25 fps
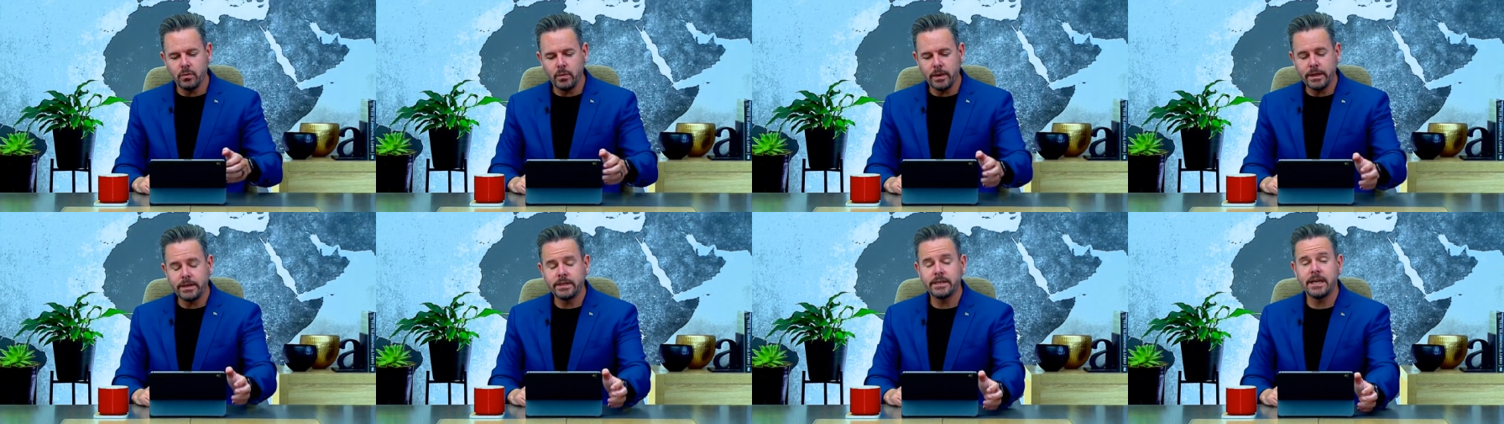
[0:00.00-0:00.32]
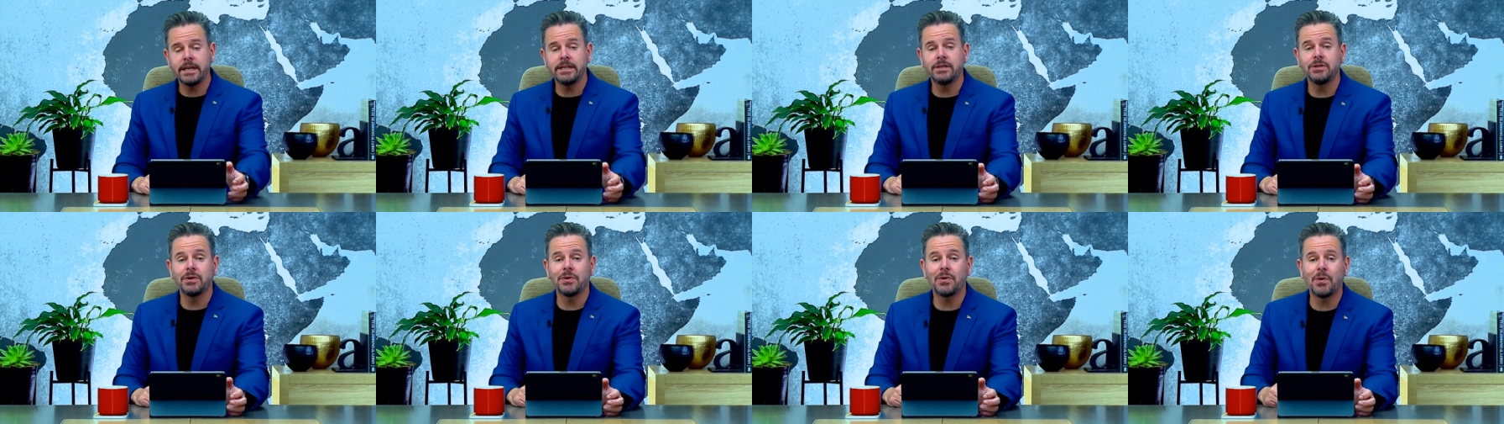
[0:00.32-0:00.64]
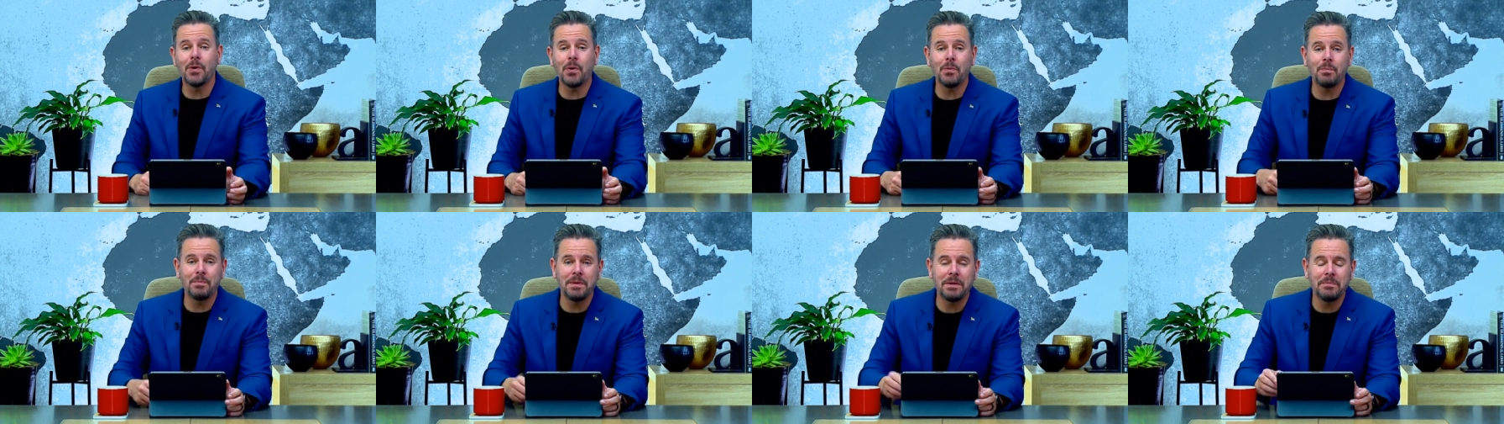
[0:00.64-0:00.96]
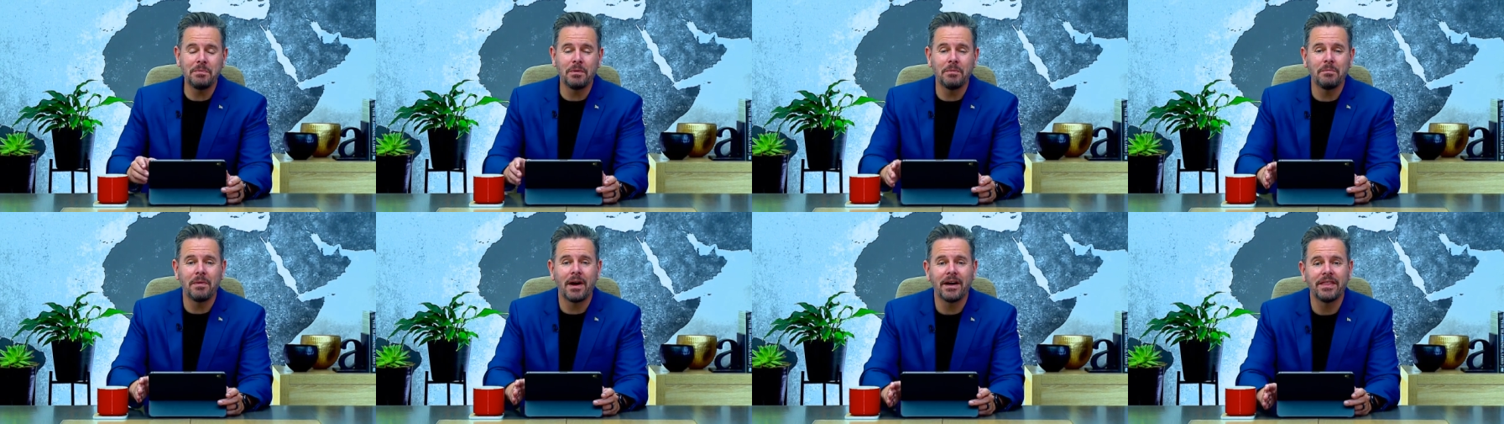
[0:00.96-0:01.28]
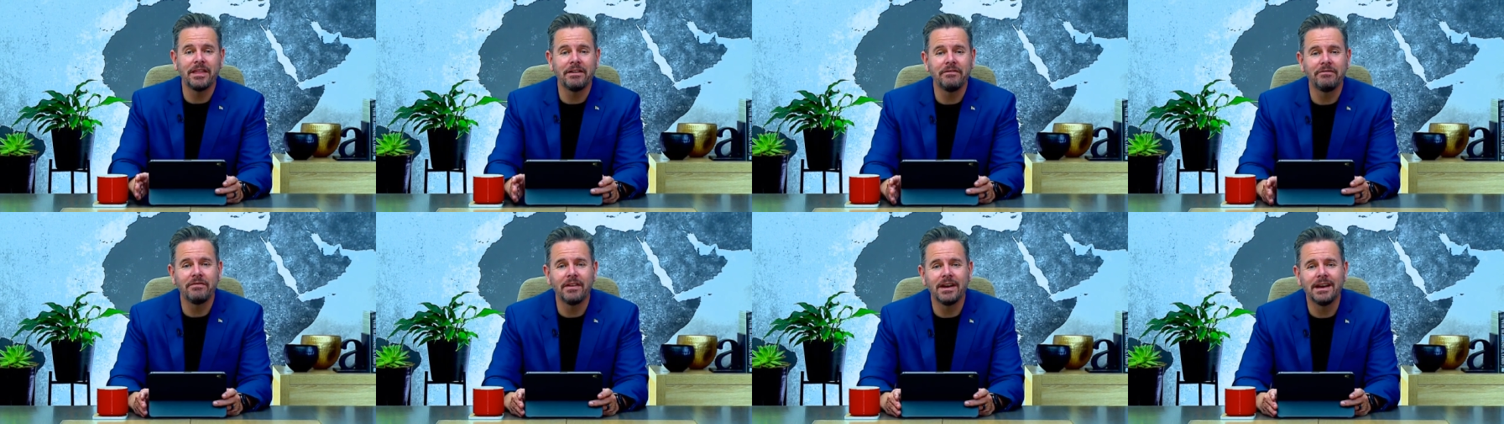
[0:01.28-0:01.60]
We tend to call people by
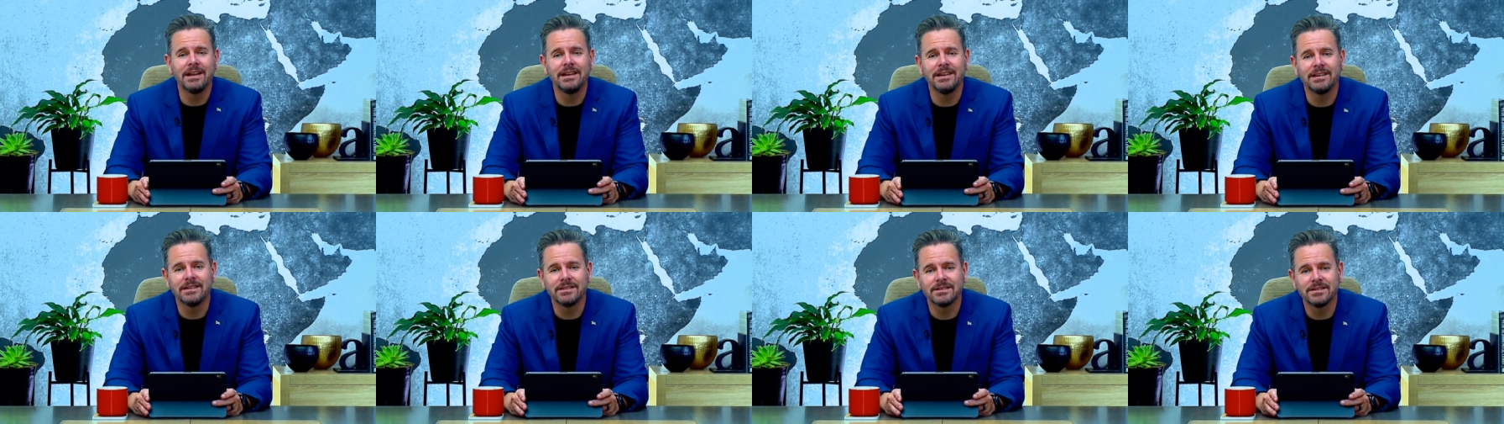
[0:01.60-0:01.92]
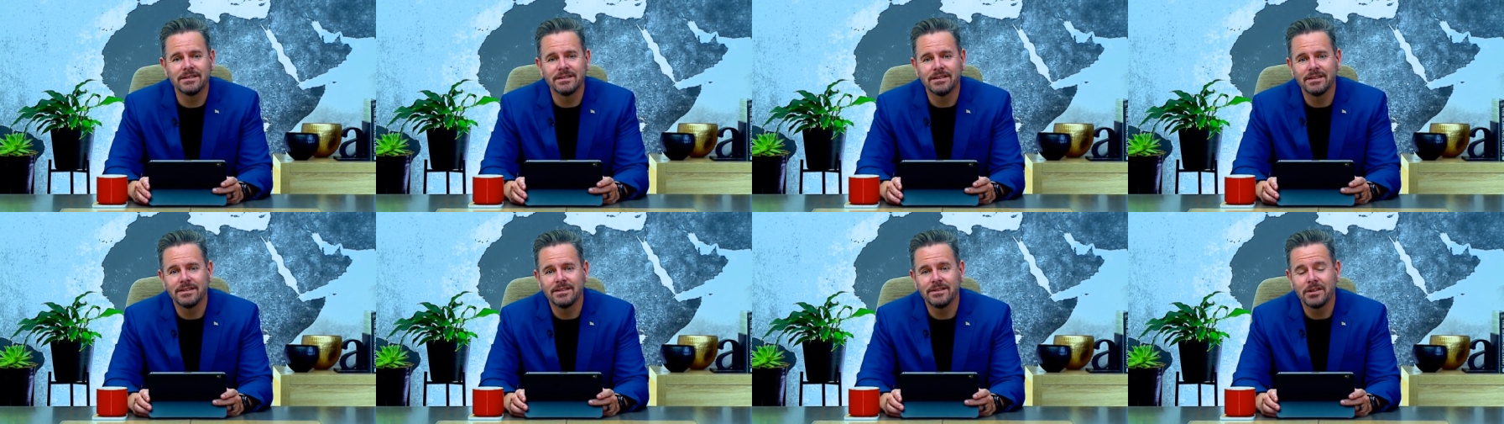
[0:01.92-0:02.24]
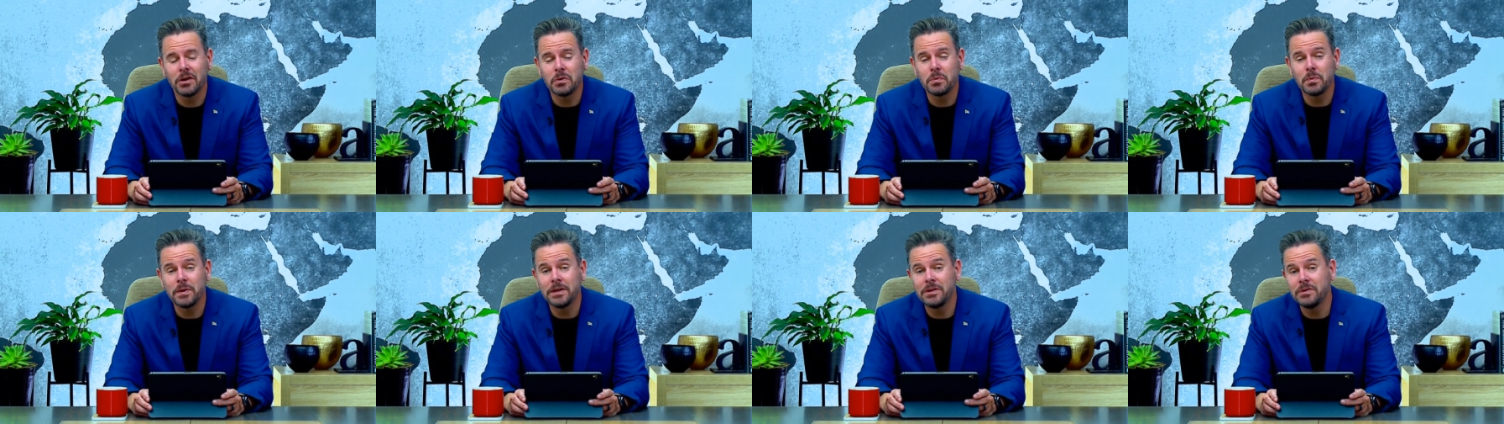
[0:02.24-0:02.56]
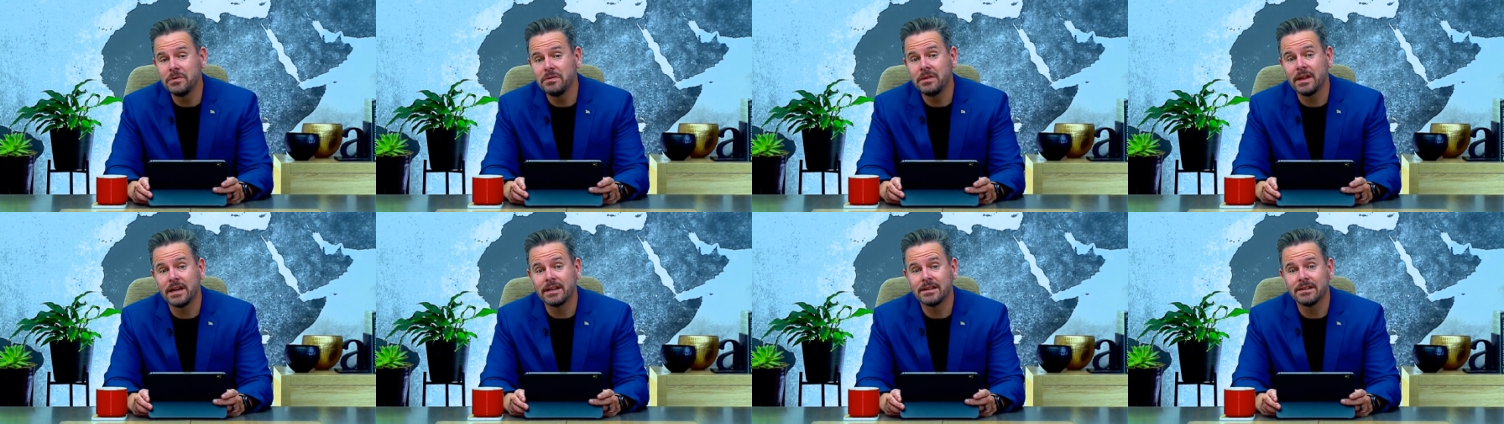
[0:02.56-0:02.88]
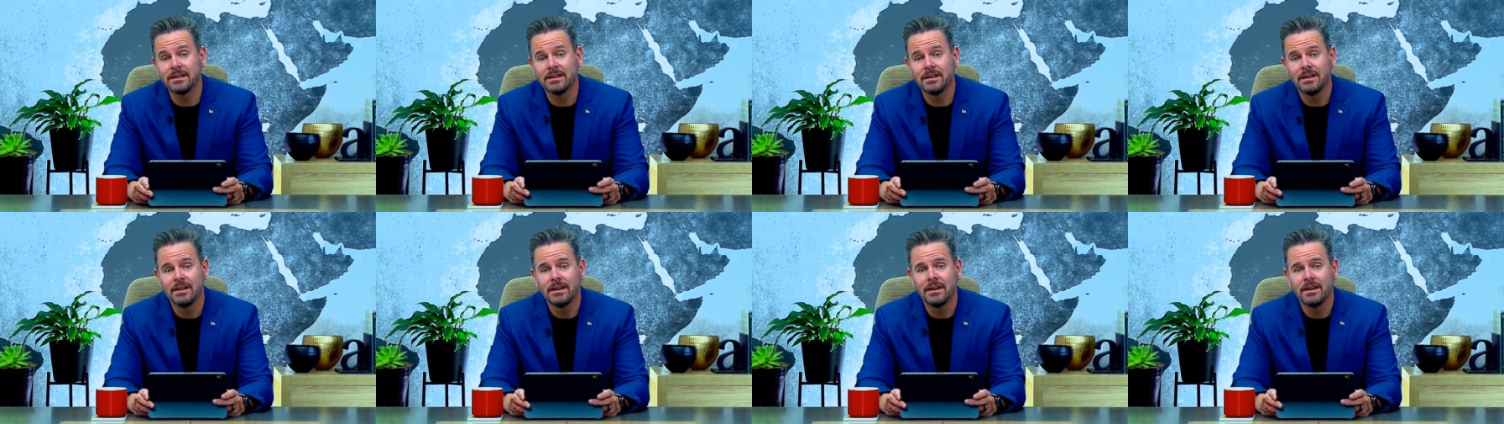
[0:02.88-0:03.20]
their failures. Don't we do that?